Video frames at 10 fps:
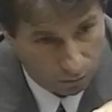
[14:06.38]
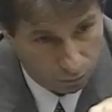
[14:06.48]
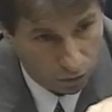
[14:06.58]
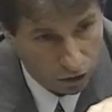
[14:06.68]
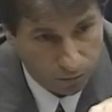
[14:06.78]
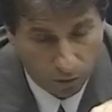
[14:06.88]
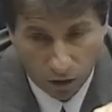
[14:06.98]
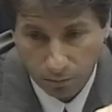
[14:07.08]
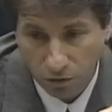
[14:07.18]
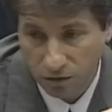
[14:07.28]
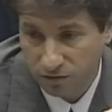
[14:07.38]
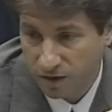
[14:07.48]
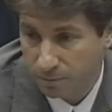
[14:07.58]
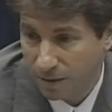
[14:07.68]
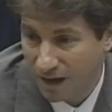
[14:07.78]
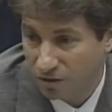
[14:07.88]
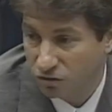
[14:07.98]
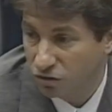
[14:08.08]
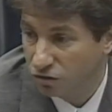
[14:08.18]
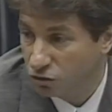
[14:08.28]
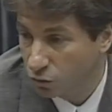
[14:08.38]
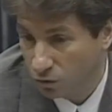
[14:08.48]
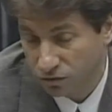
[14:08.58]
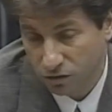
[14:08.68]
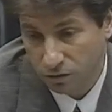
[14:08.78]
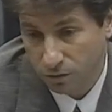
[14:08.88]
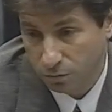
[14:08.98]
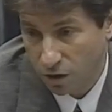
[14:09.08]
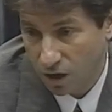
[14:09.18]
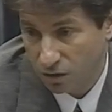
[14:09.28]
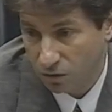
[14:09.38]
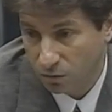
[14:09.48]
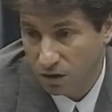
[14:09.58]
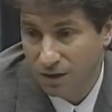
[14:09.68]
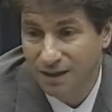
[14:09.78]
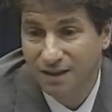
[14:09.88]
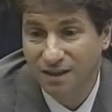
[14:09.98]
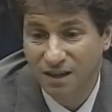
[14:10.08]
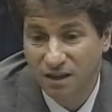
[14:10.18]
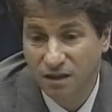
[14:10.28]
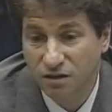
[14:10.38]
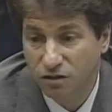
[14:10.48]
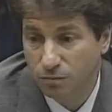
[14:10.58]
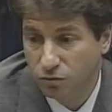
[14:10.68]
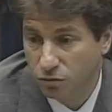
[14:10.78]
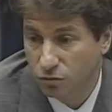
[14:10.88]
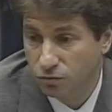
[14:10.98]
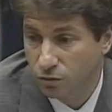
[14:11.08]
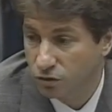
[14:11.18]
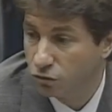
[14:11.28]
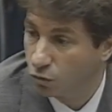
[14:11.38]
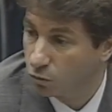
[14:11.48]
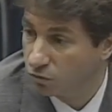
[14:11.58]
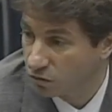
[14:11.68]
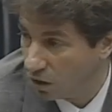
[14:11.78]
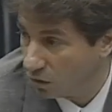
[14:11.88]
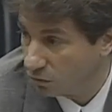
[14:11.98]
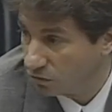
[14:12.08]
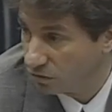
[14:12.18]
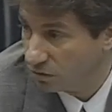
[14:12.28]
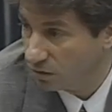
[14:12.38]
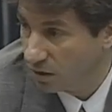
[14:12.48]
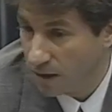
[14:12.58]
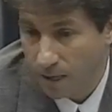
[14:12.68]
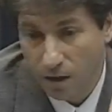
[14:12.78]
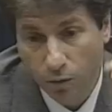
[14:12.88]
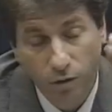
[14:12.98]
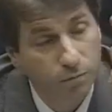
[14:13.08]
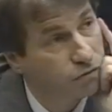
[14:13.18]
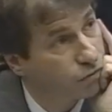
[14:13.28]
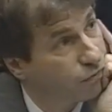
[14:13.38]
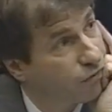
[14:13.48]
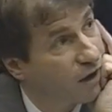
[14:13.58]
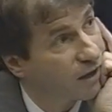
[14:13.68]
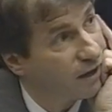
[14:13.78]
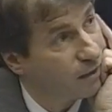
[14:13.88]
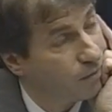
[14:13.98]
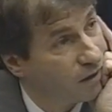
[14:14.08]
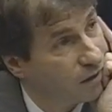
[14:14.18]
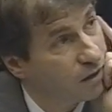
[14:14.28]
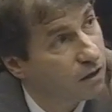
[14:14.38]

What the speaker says: brush mark bloodstain patterns on the doorsill of the Bronco that he could observe when the door was closed. When Mr. Fung came in,